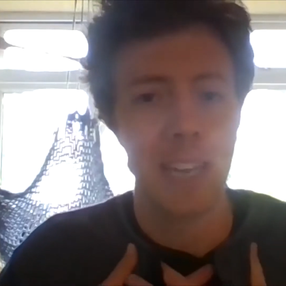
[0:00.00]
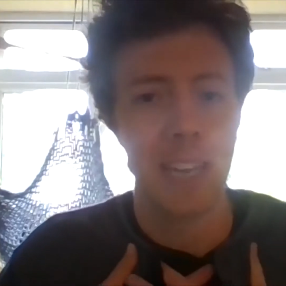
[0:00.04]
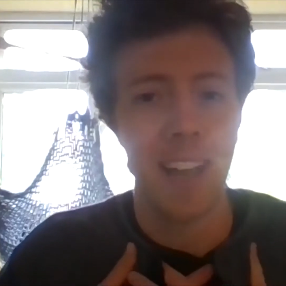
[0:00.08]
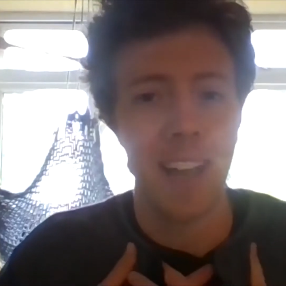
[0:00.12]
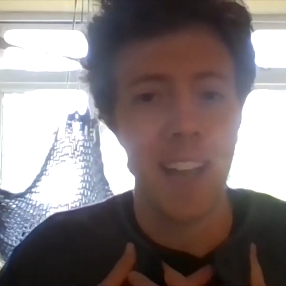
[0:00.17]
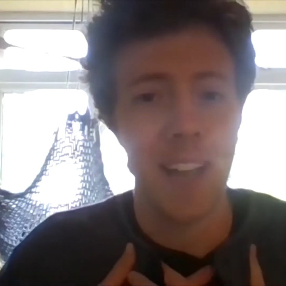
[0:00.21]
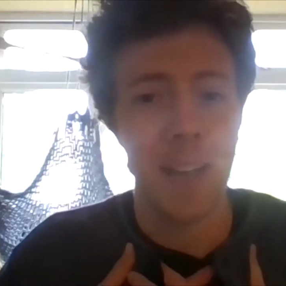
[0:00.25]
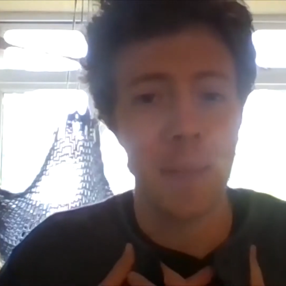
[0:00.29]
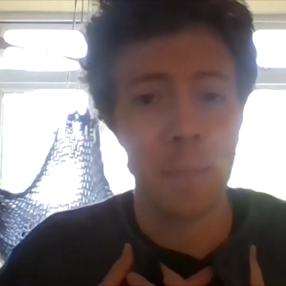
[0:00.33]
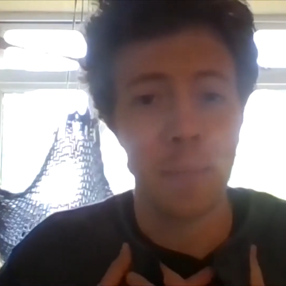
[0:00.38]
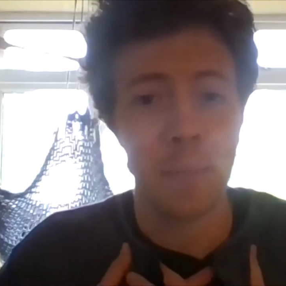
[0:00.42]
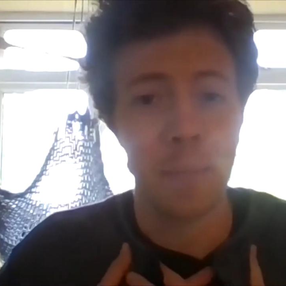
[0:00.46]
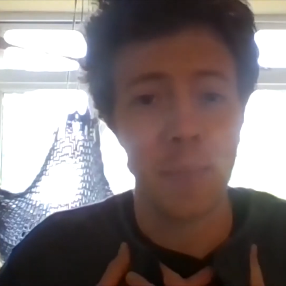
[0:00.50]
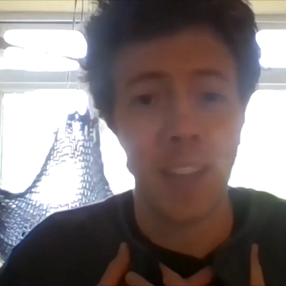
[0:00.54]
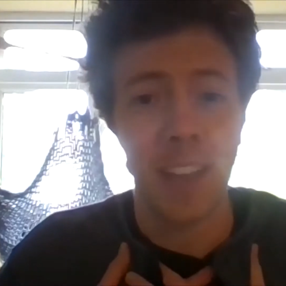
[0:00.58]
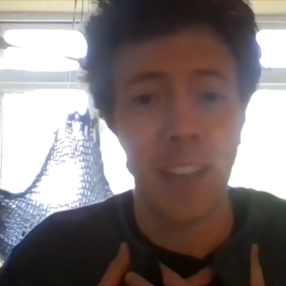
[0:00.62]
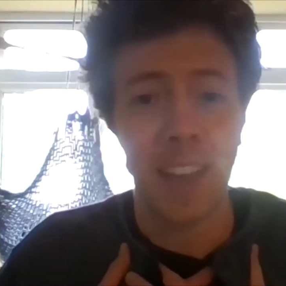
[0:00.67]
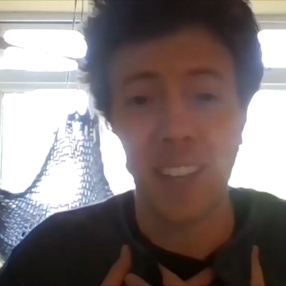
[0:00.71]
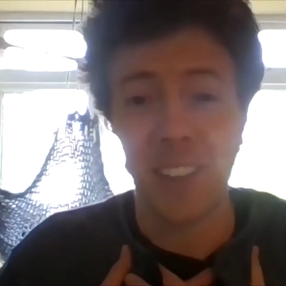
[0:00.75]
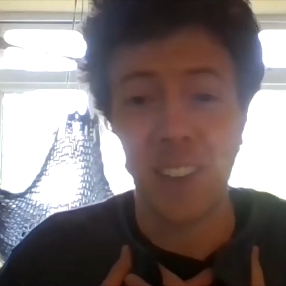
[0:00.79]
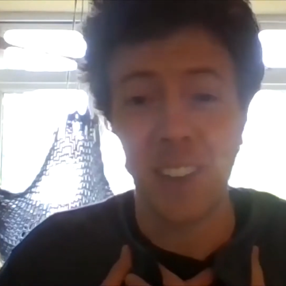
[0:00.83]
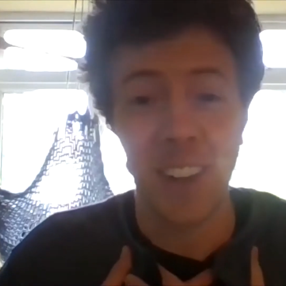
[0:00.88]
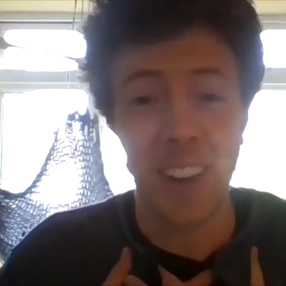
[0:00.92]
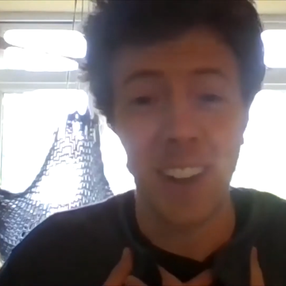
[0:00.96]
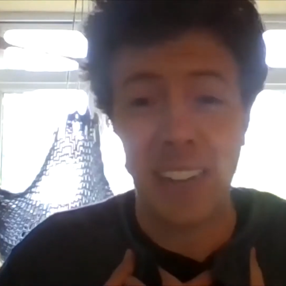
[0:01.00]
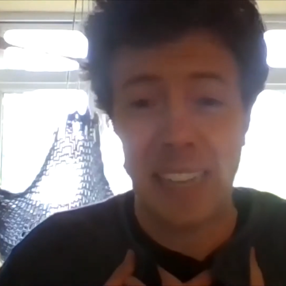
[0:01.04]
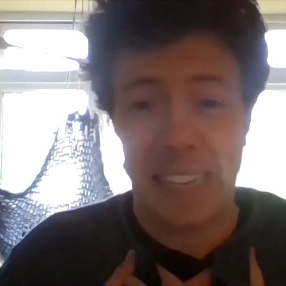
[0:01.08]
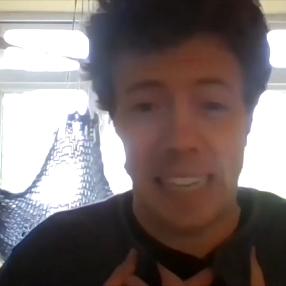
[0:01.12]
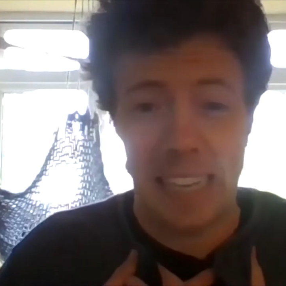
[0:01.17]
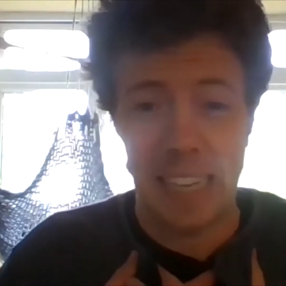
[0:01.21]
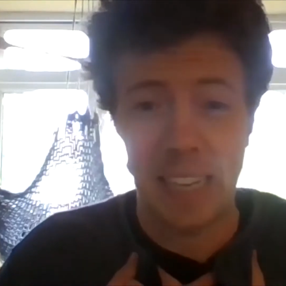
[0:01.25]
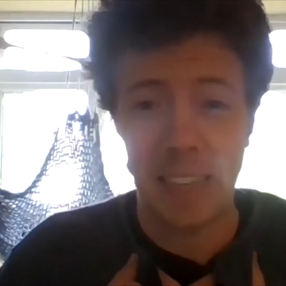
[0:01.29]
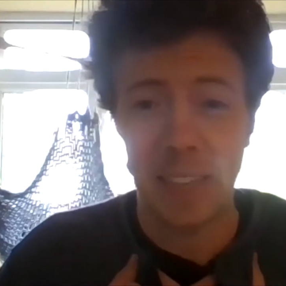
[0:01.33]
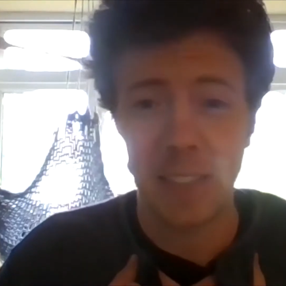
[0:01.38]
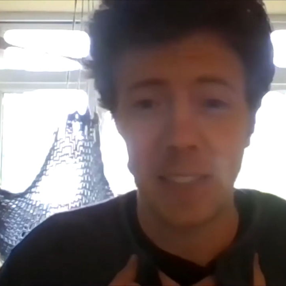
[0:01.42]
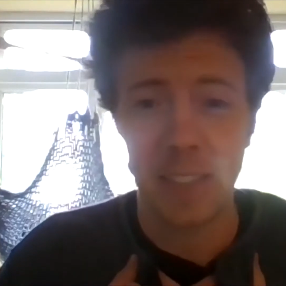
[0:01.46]
Um, I don't like
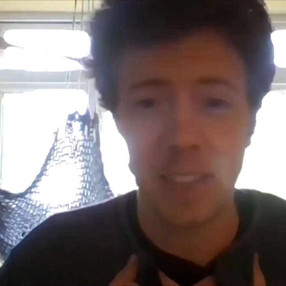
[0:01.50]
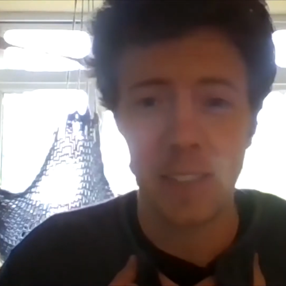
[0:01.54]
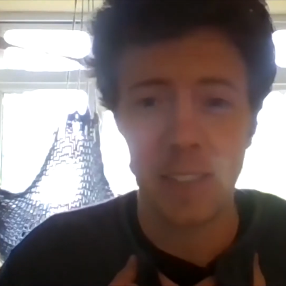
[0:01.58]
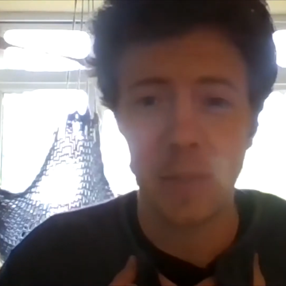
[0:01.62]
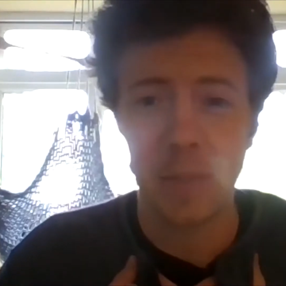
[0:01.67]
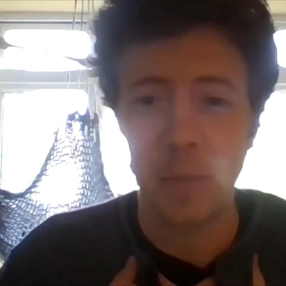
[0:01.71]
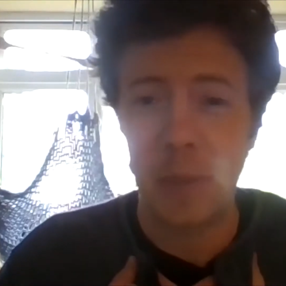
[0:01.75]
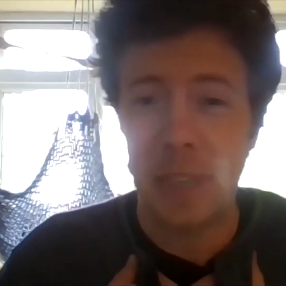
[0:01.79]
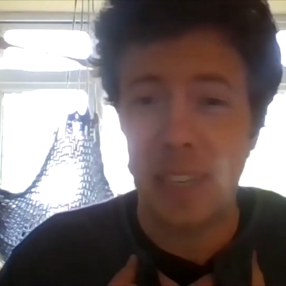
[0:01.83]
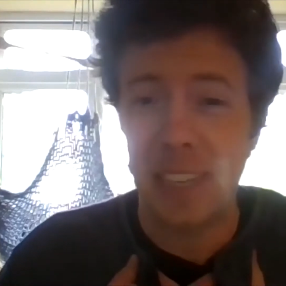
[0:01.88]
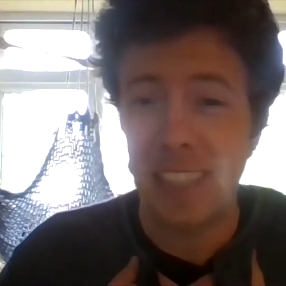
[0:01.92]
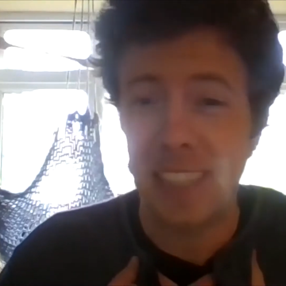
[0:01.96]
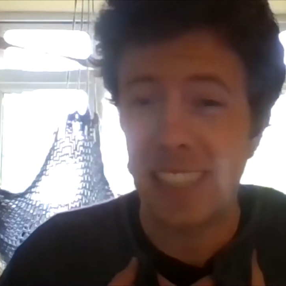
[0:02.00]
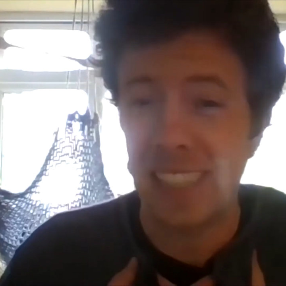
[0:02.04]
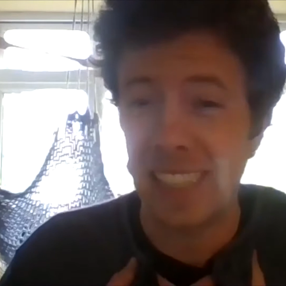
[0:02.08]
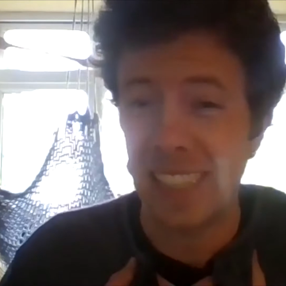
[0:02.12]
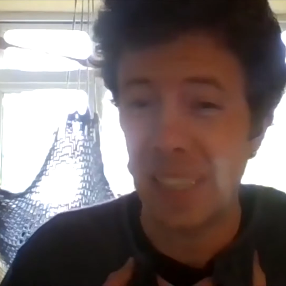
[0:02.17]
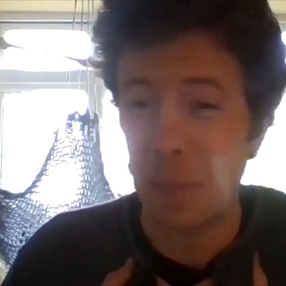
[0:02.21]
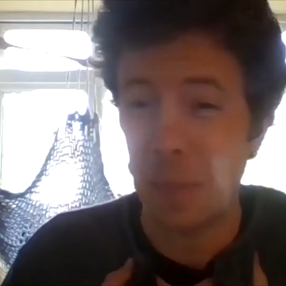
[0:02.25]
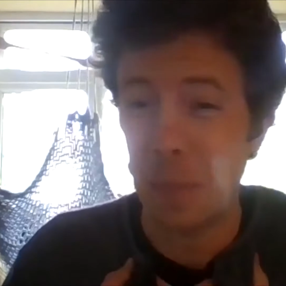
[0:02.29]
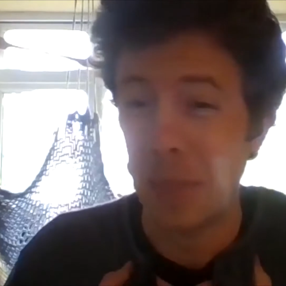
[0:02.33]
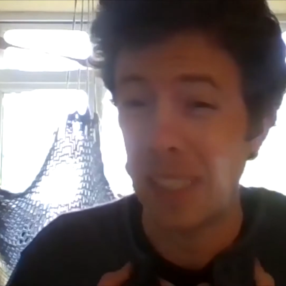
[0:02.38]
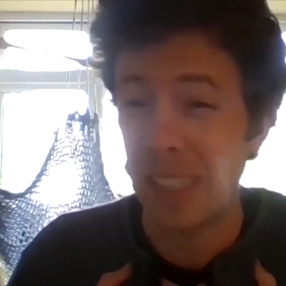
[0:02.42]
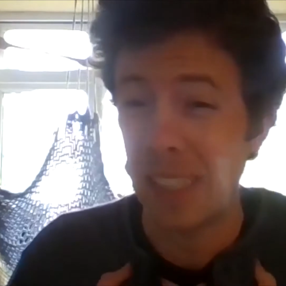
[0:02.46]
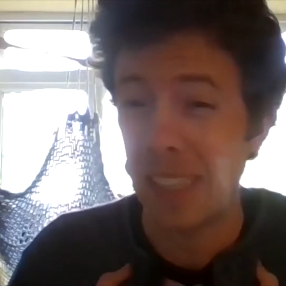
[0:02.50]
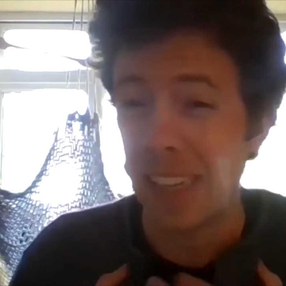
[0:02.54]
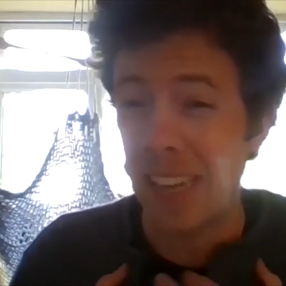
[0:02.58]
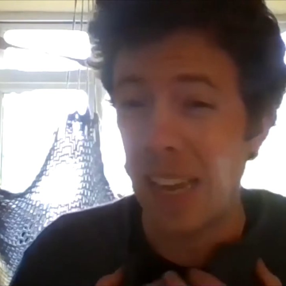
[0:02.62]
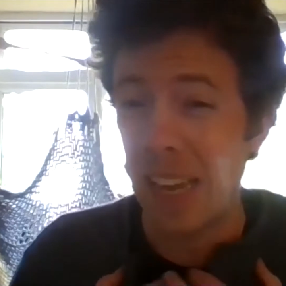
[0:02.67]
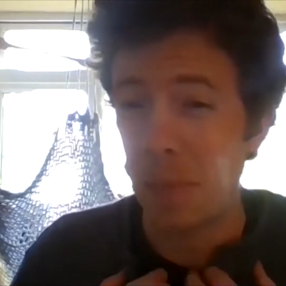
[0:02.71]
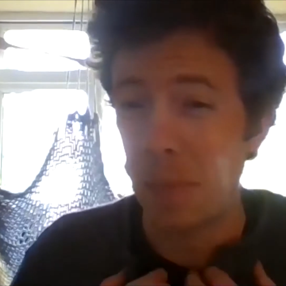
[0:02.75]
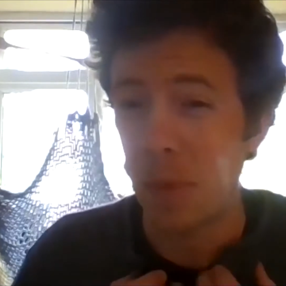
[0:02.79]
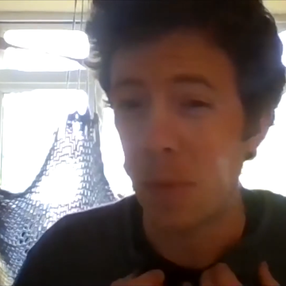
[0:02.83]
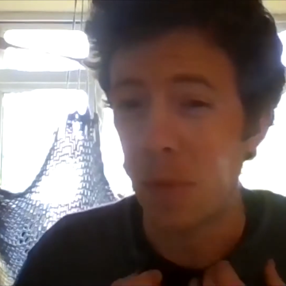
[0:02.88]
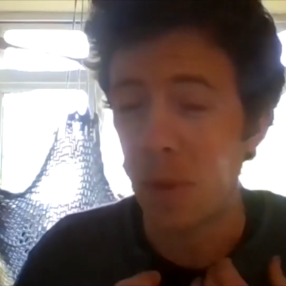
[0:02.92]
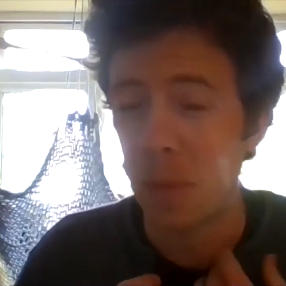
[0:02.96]
it when I think somebody's
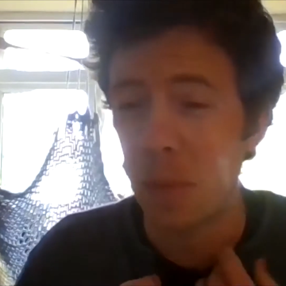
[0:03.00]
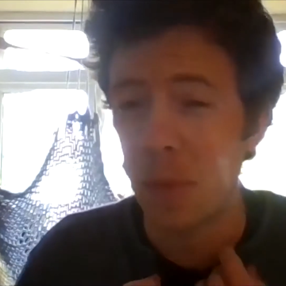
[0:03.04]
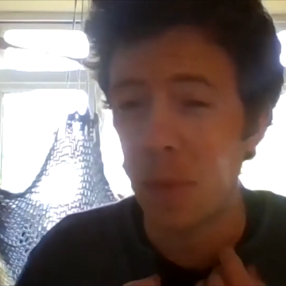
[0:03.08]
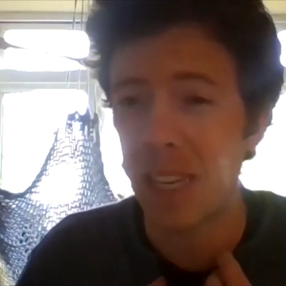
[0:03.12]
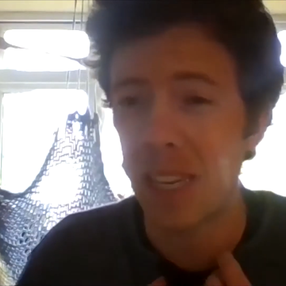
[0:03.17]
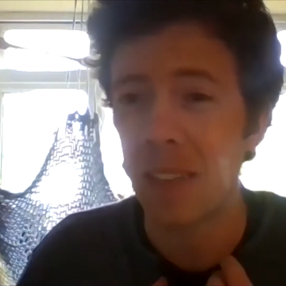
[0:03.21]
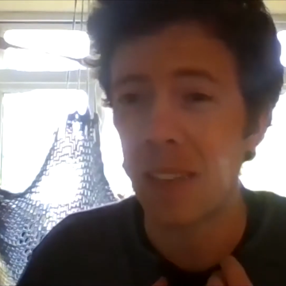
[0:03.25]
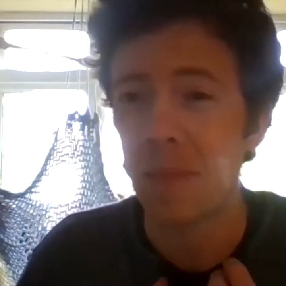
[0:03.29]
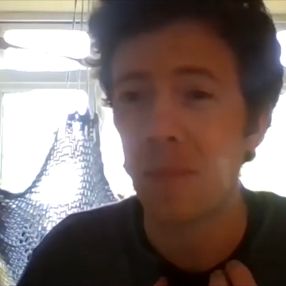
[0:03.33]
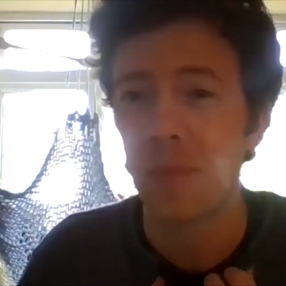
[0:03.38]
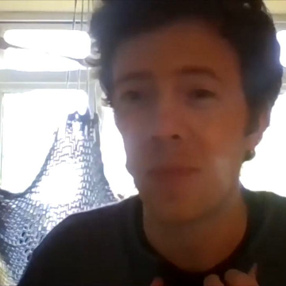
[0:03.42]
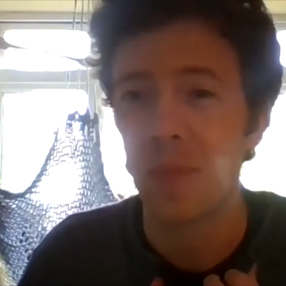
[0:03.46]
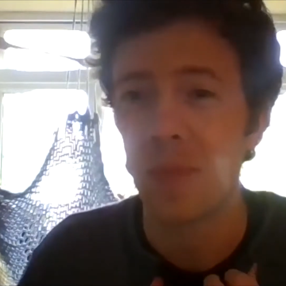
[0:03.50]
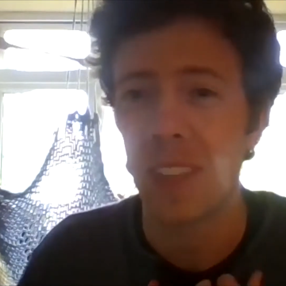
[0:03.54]
unhappy with me.